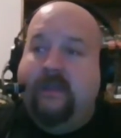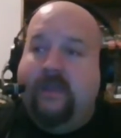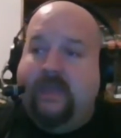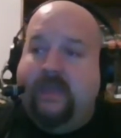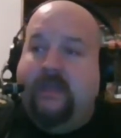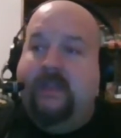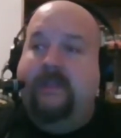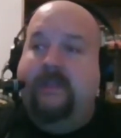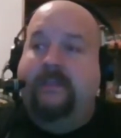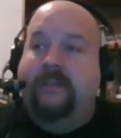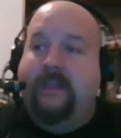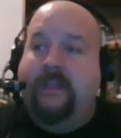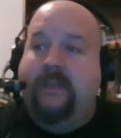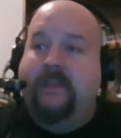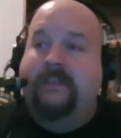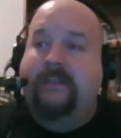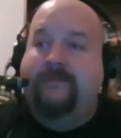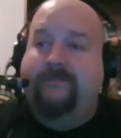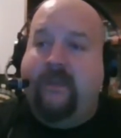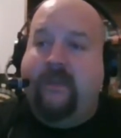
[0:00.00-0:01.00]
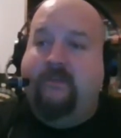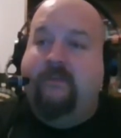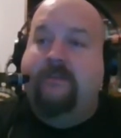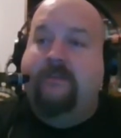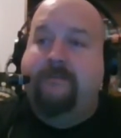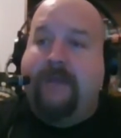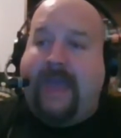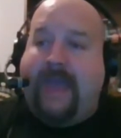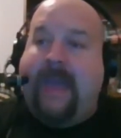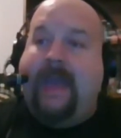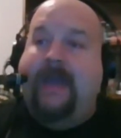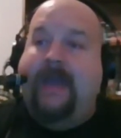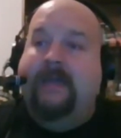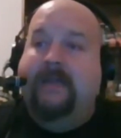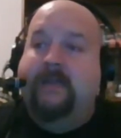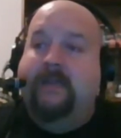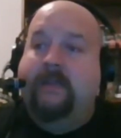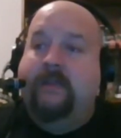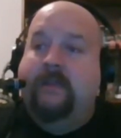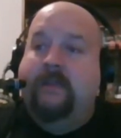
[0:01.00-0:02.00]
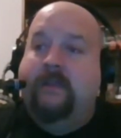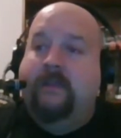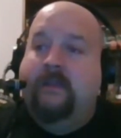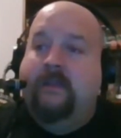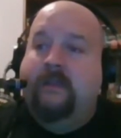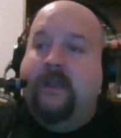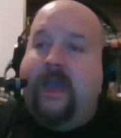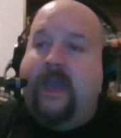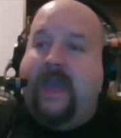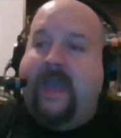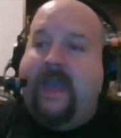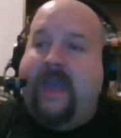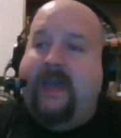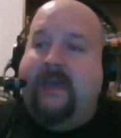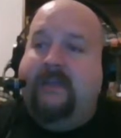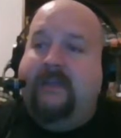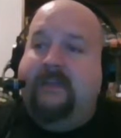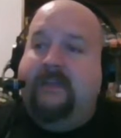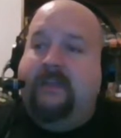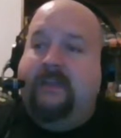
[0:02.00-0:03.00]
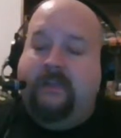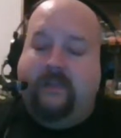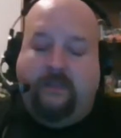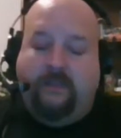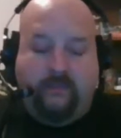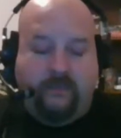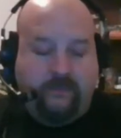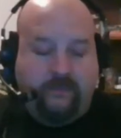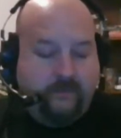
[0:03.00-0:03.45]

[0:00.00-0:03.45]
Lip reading: It is very bad, and